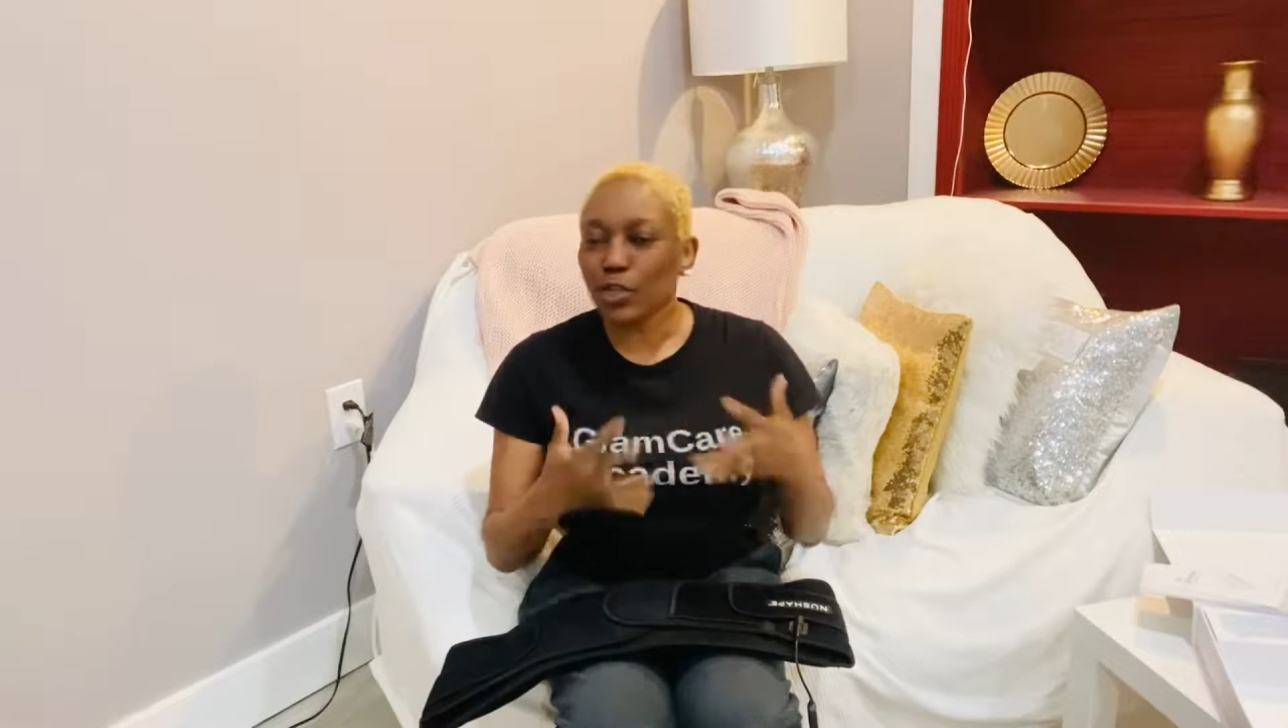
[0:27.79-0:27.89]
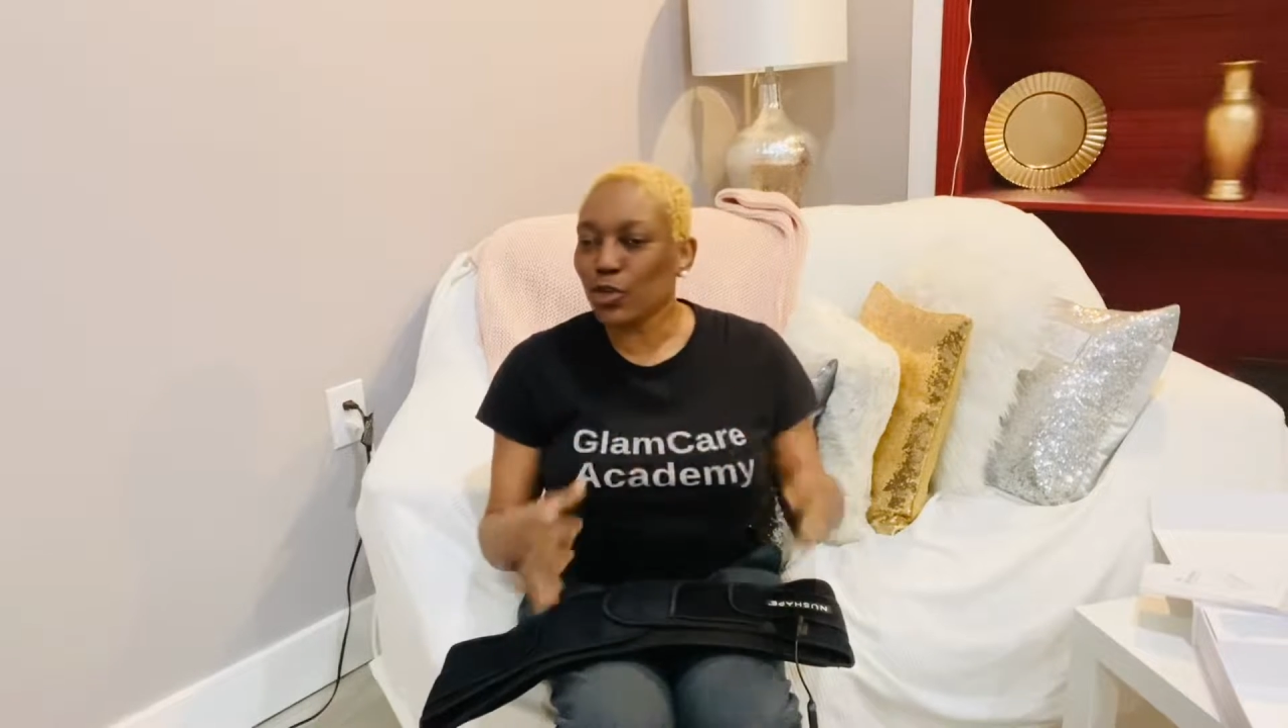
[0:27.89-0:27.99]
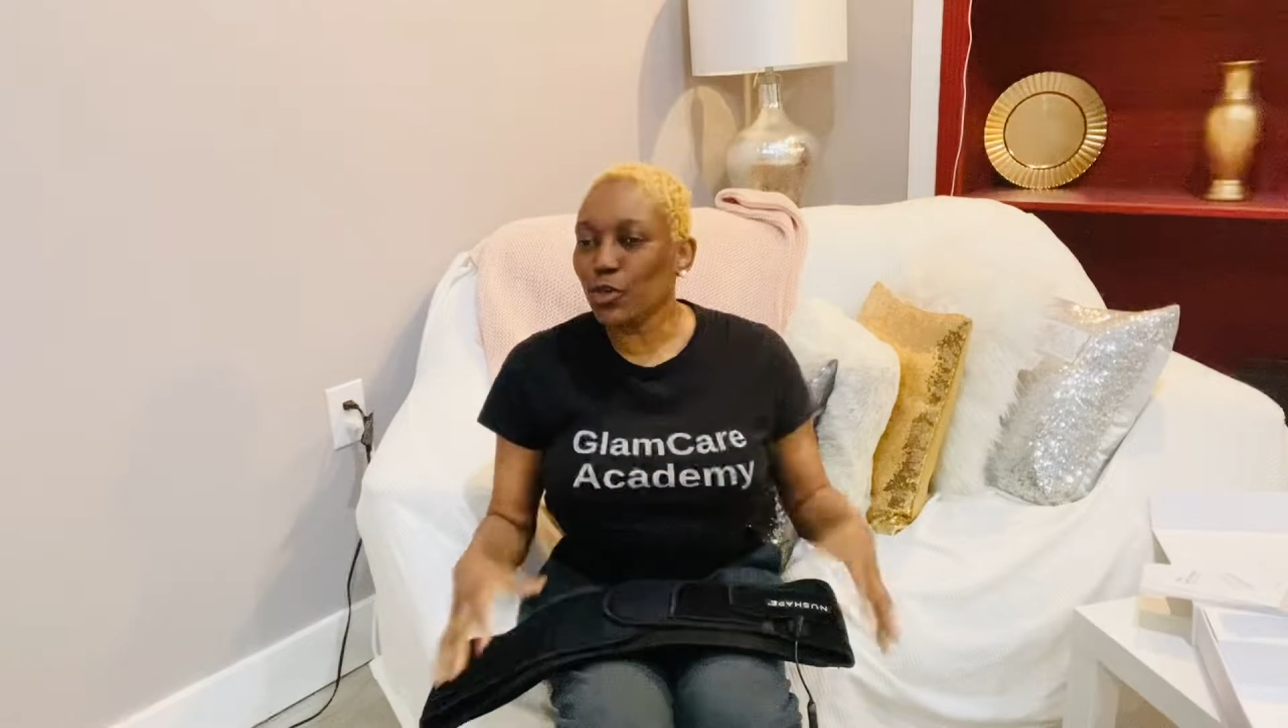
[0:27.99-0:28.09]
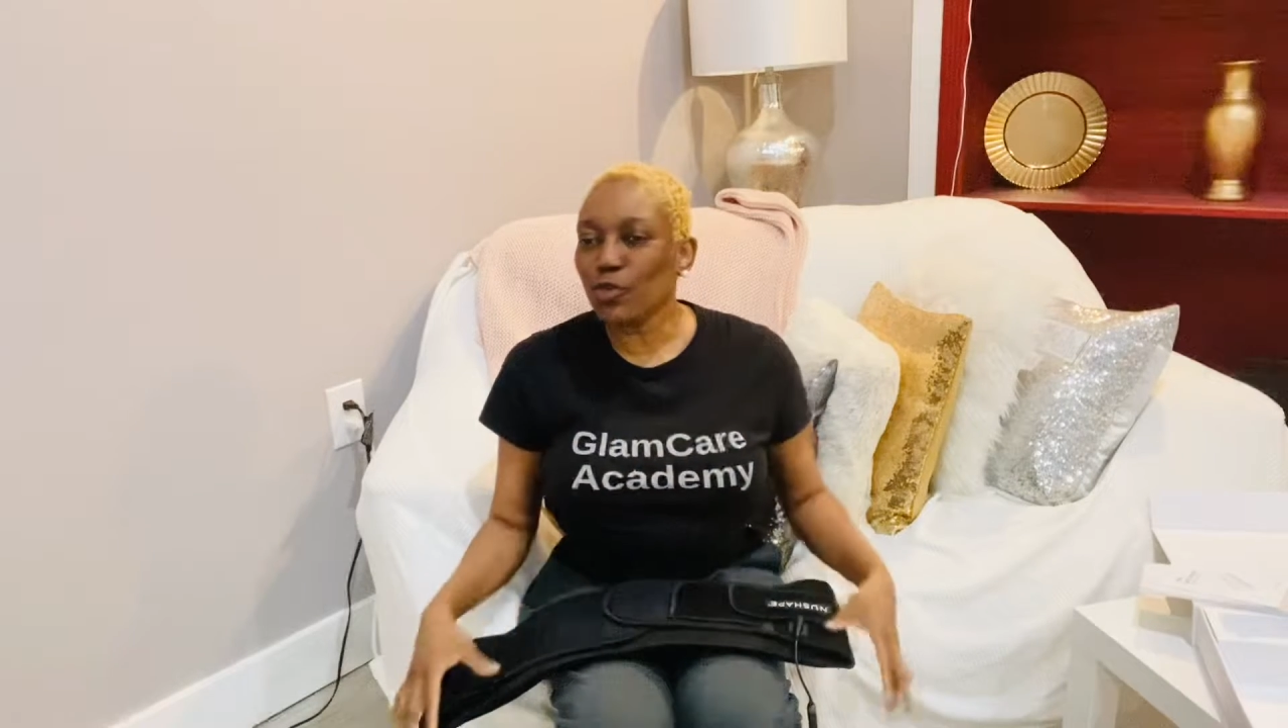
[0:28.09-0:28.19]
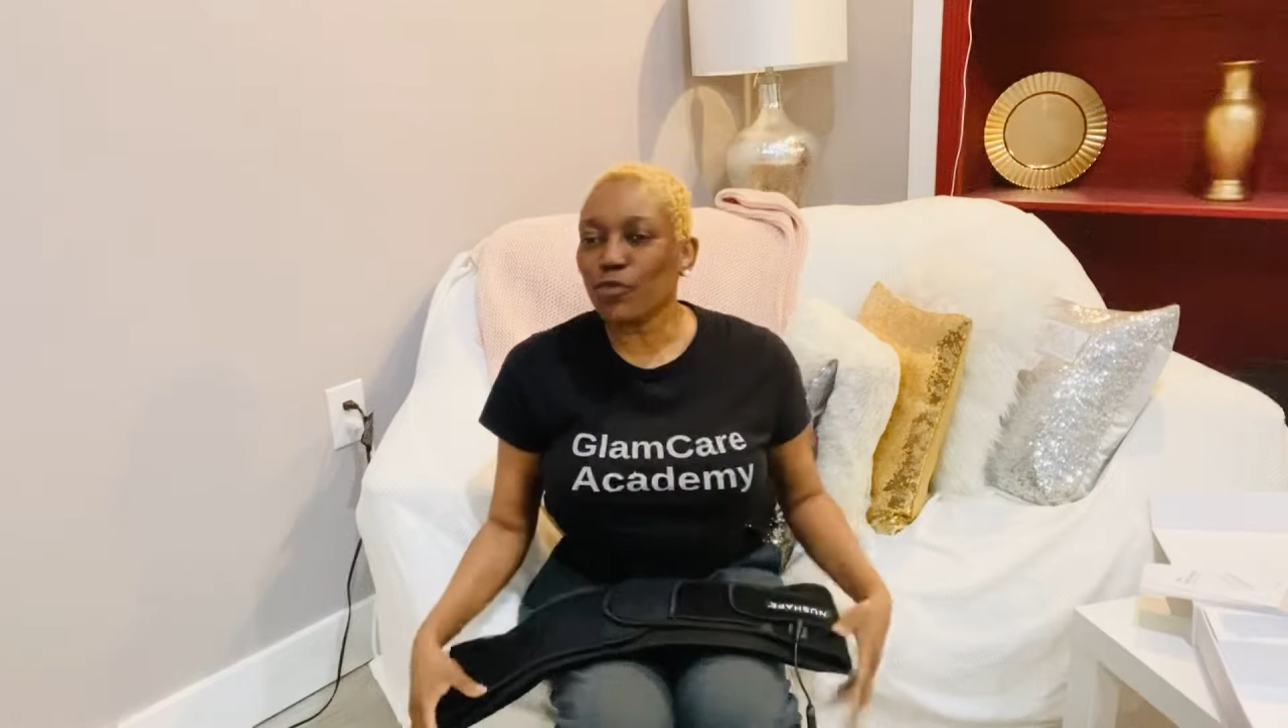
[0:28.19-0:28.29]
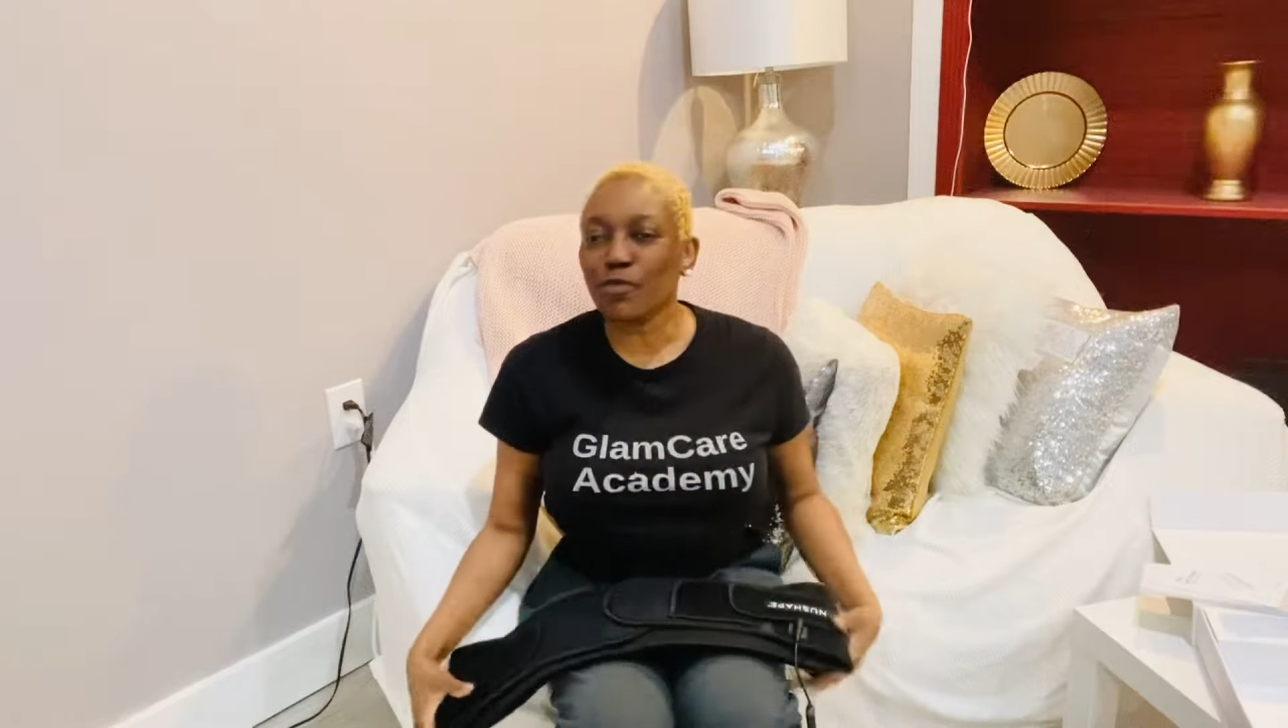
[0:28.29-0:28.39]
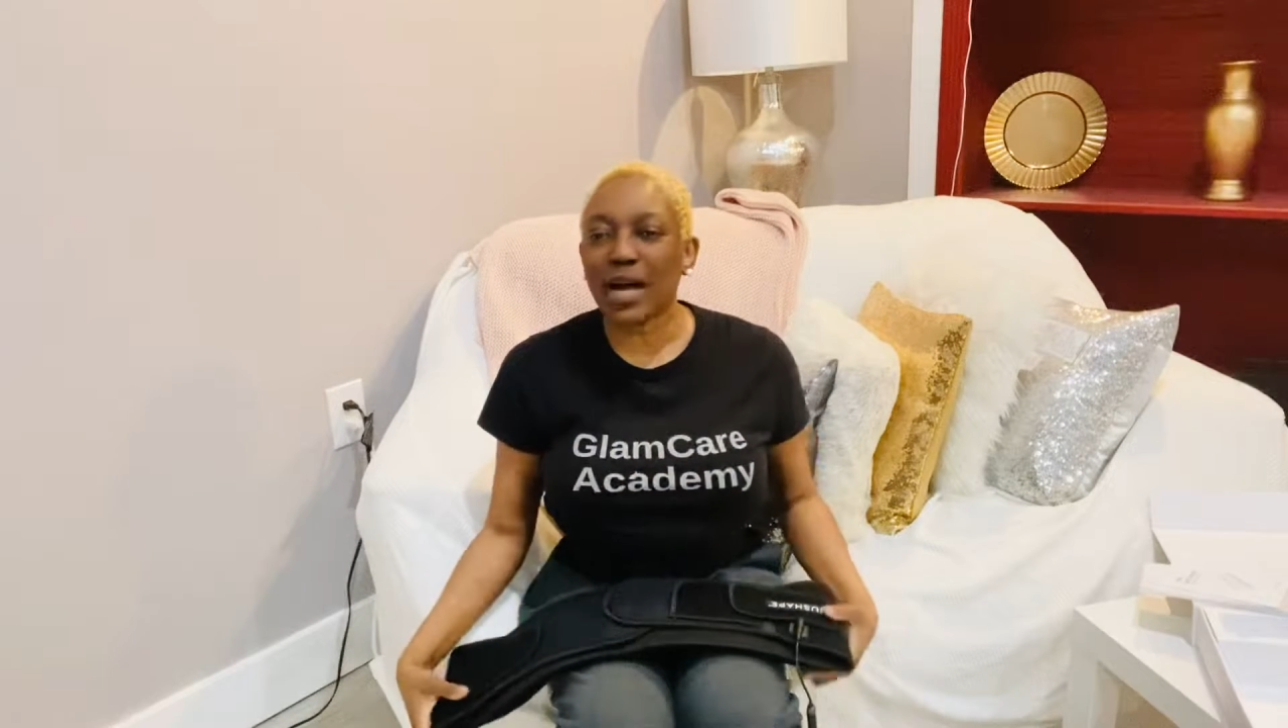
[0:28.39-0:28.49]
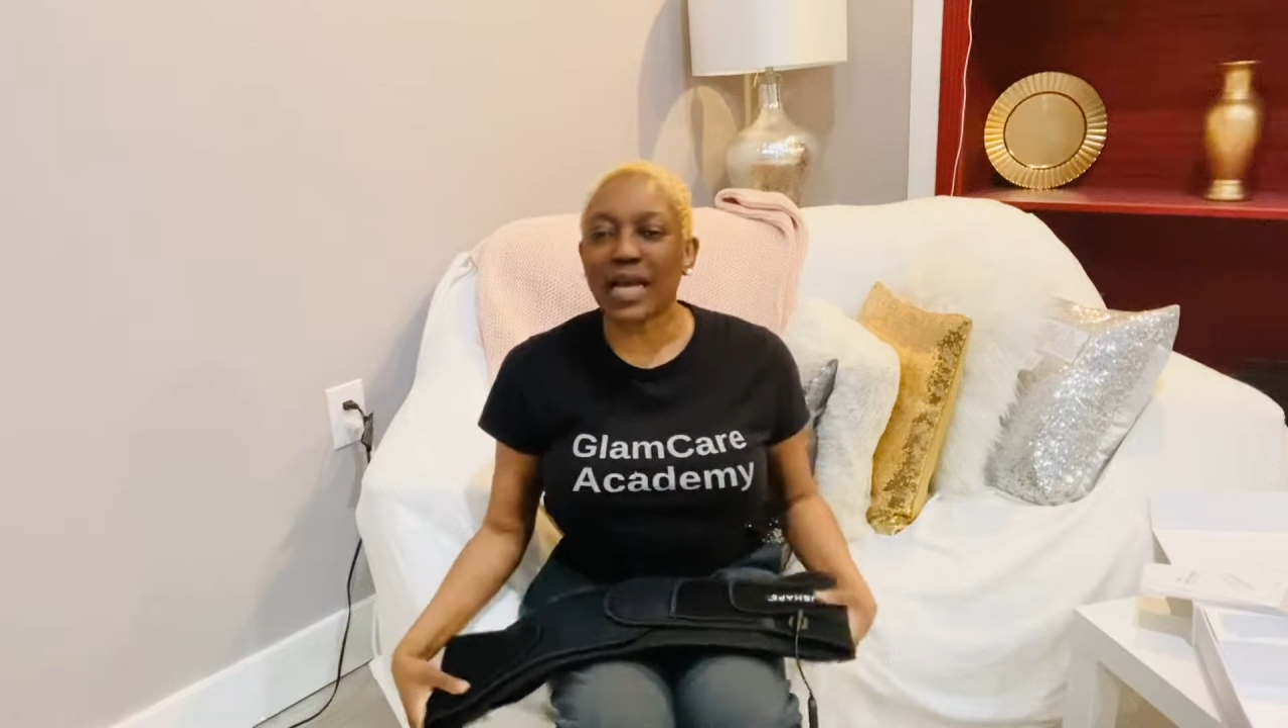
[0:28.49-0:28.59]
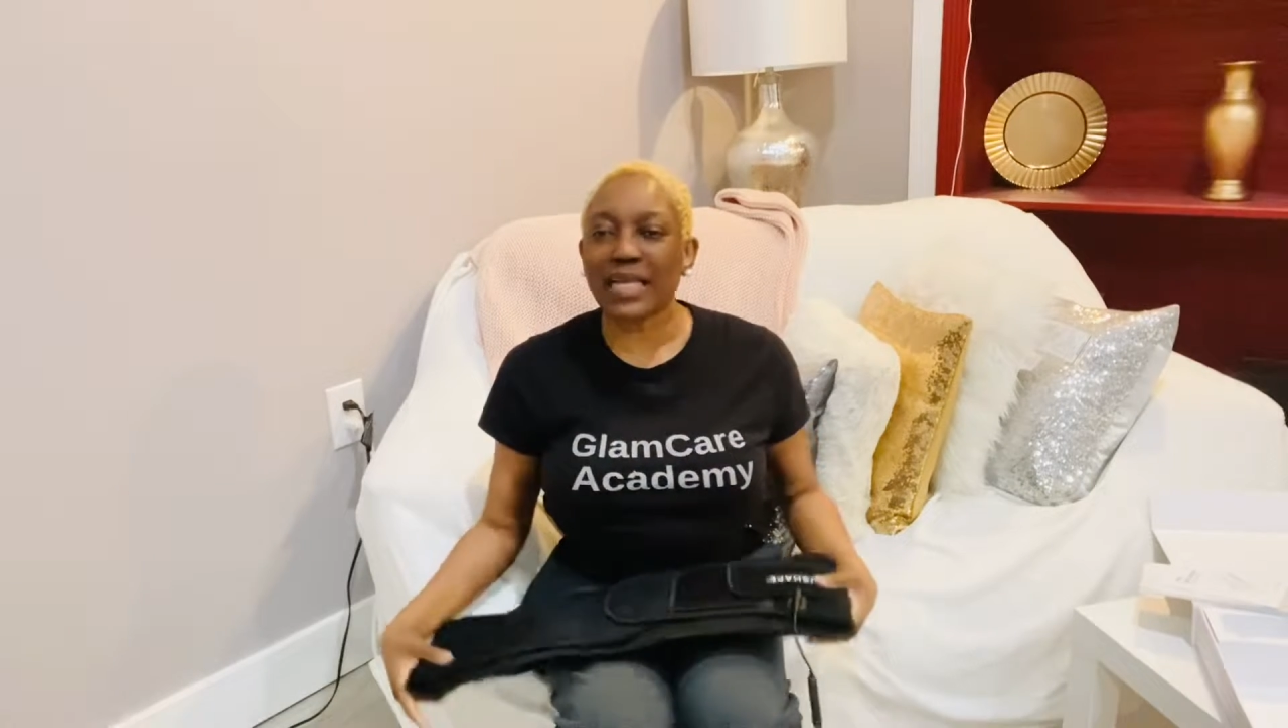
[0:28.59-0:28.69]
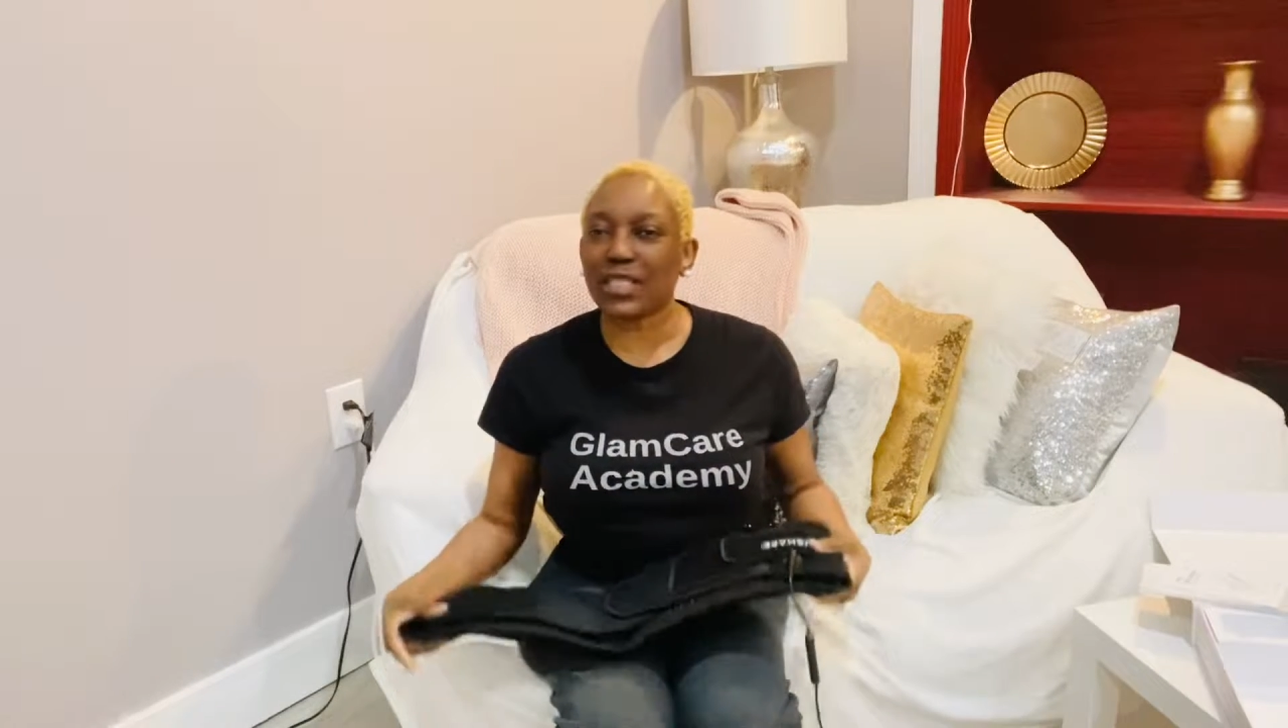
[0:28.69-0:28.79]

you find,